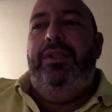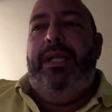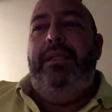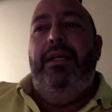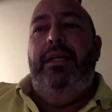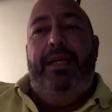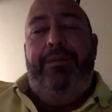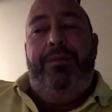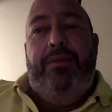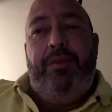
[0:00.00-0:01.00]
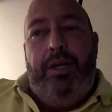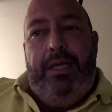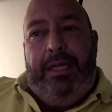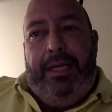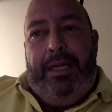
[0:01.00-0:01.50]
Brent, if they've got
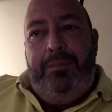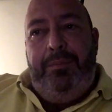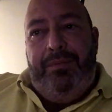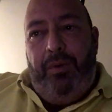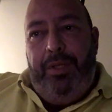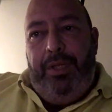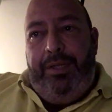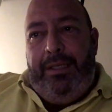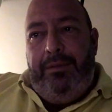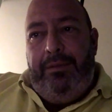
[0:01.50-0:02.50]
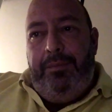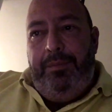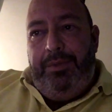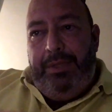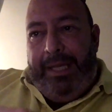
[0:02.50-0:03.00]
an account before the cricket
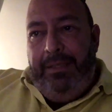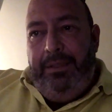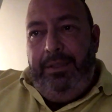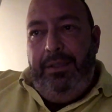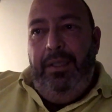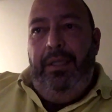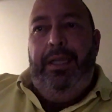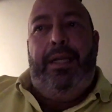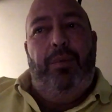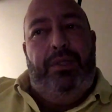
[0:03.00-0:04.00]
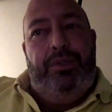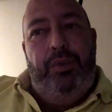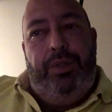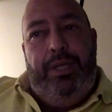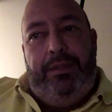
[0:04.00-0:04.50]
ends, they can win
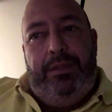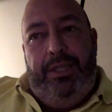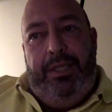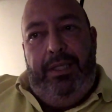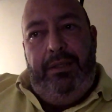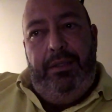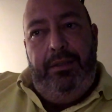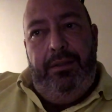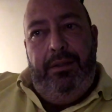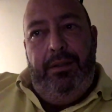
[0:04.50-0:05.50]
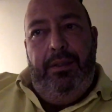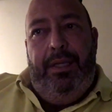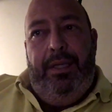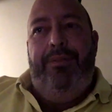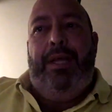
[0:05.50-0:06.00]
2,000 Rand.
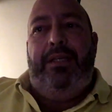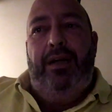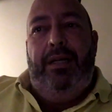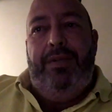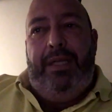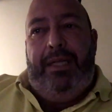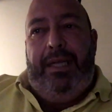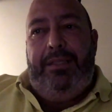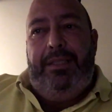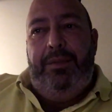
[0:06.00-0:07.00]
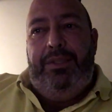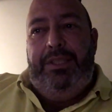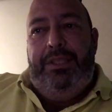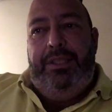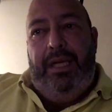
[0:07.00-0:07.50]
And if they don't have an account yet with
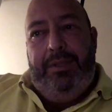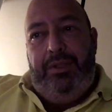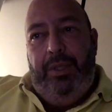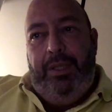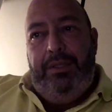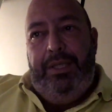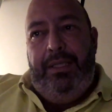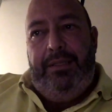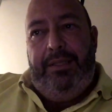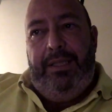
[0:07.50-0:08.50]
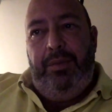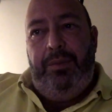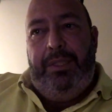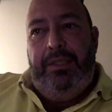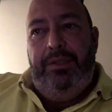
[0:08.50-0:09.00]
GGGaming, 200 Rand. Is that what
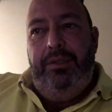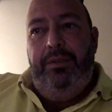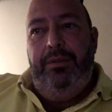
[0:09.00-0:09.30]
we're going to do?